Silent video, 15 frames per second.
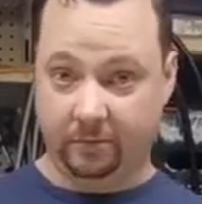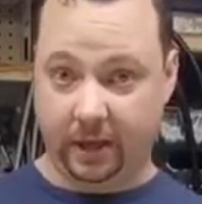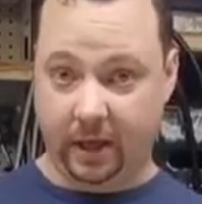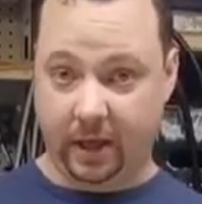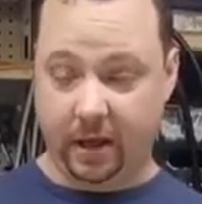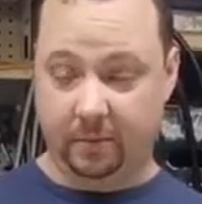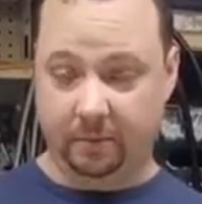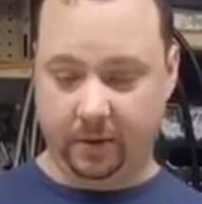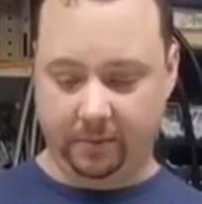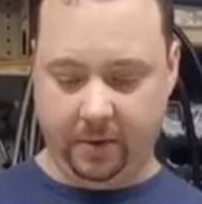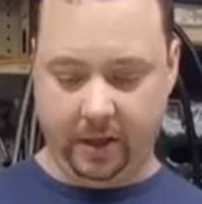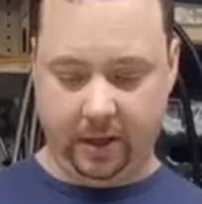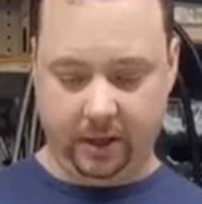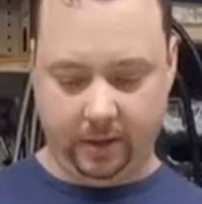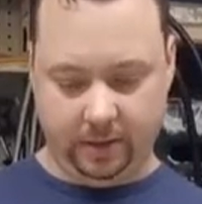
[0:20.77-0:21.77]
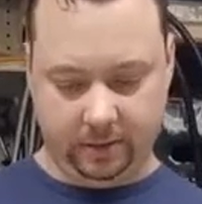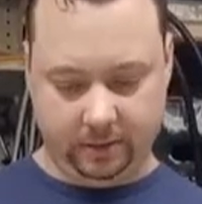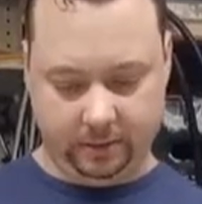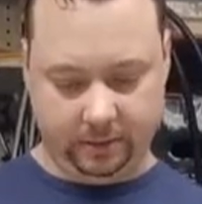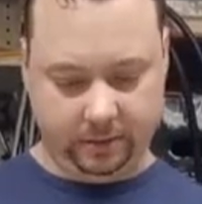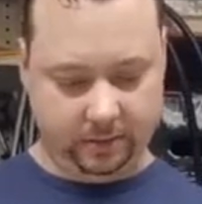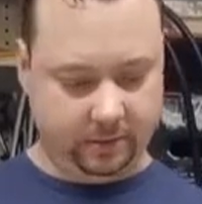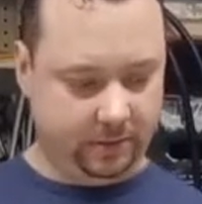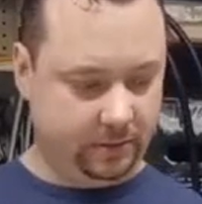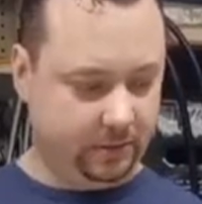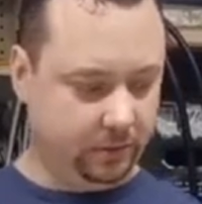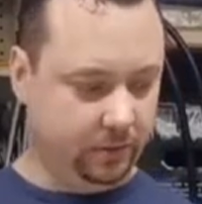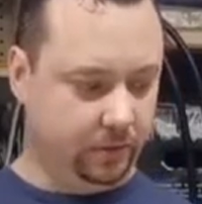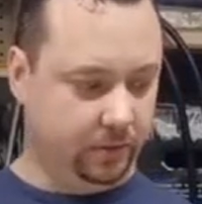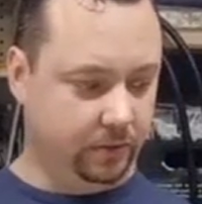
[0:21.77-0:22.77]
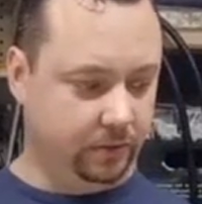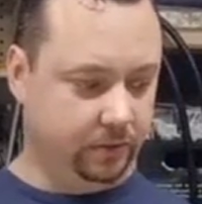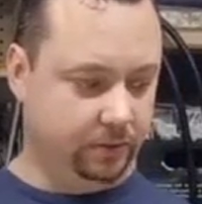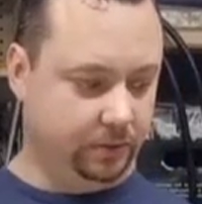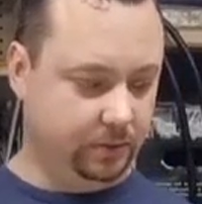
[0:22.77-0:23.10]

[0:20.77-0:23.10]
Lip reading: my camping bag. So